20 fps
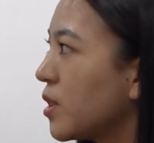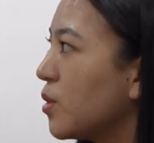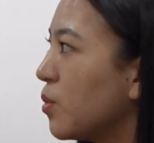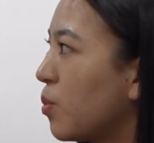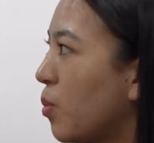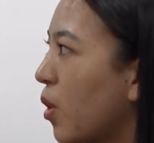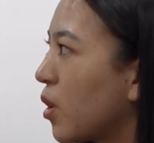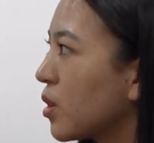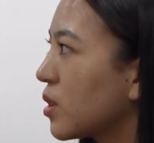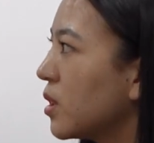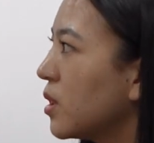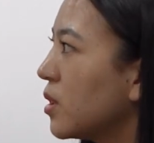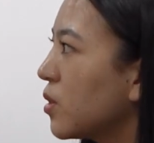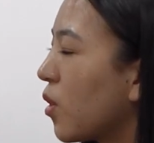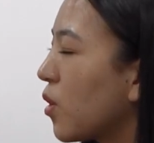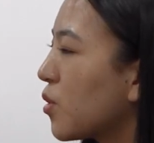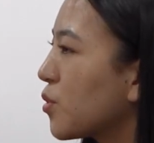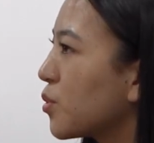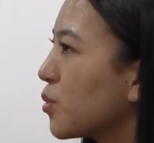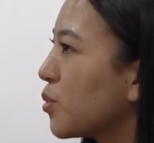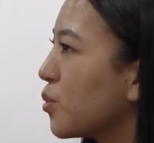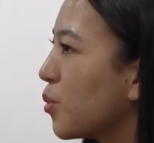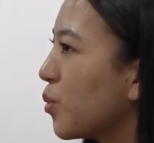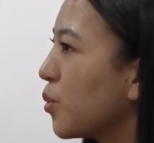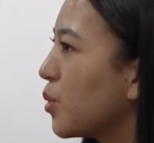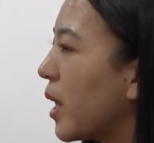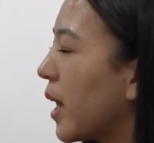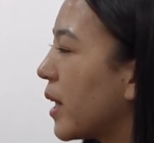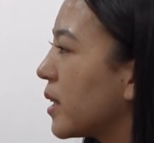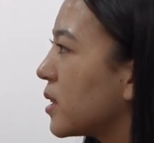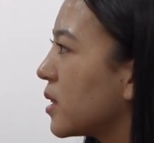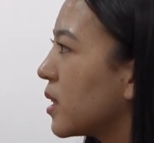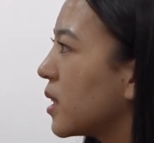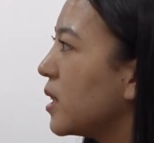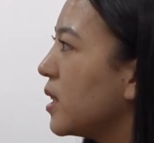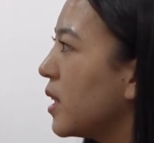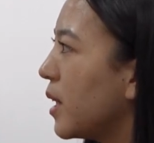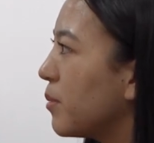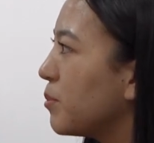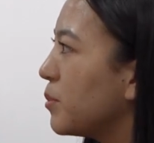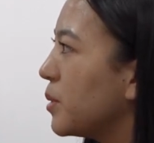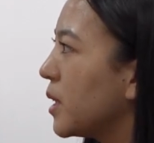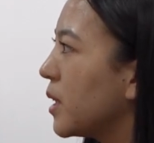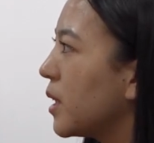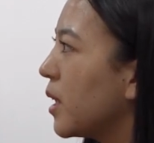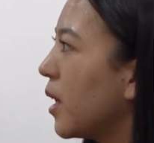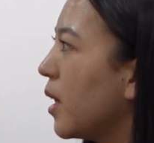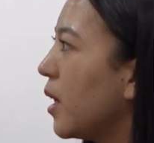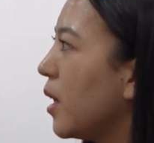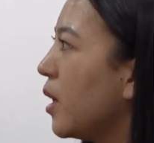deposit, also known as the EMD.